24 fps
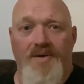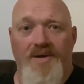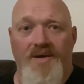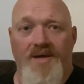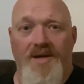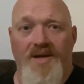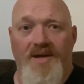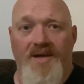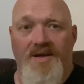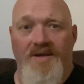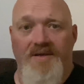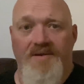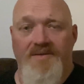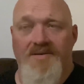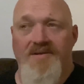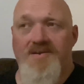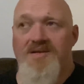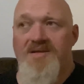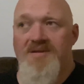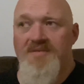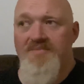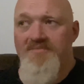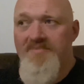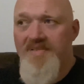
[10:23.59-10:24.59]
and
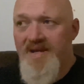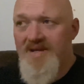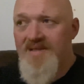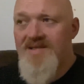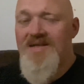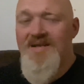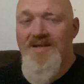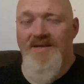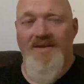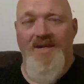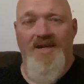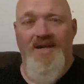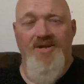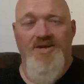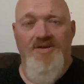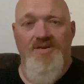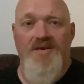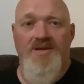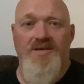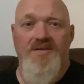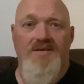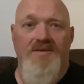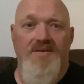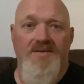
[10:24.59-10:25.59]
cementing that
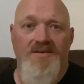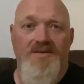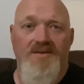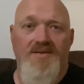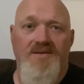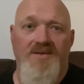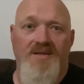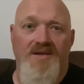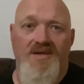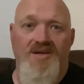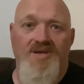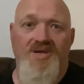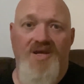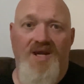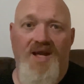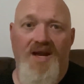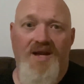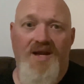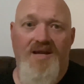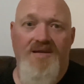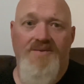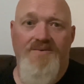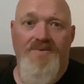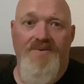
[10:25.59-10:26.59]
trust that she
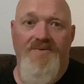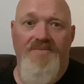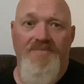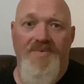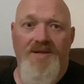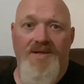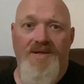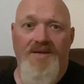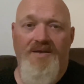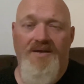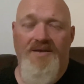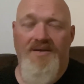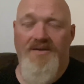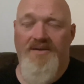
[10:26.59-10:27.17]
has with me,